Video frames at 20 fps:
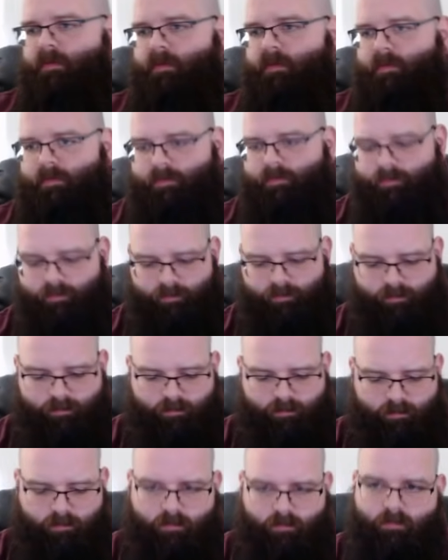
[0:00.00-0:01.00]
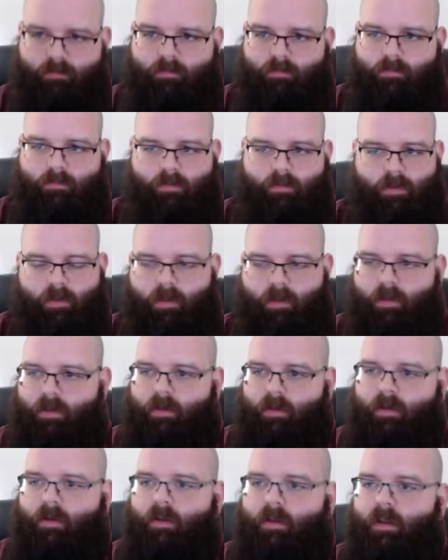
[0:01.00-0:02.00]

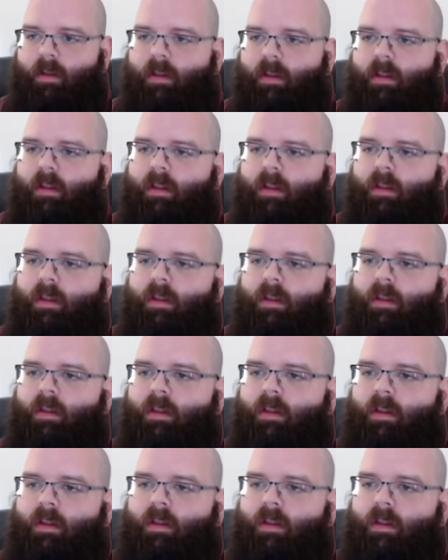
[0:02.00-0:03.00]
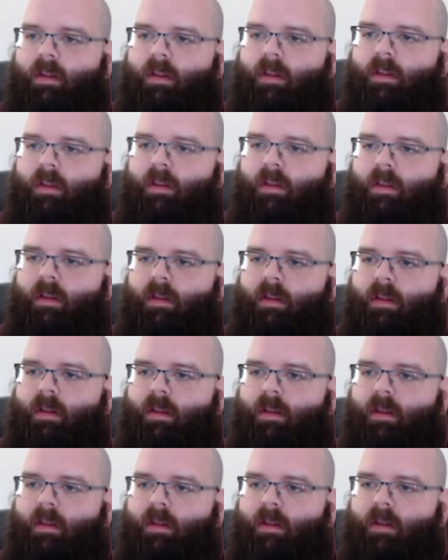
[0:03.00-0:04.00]

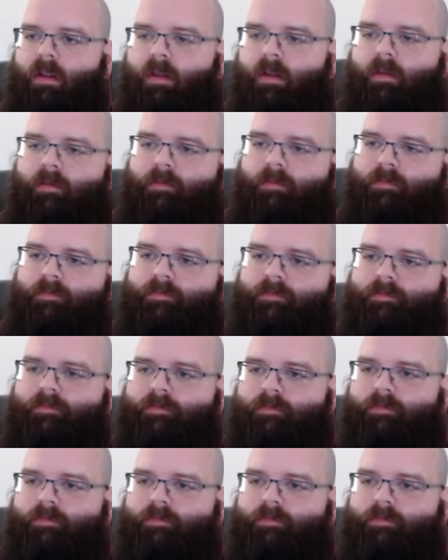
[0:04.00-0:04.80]
[no speech]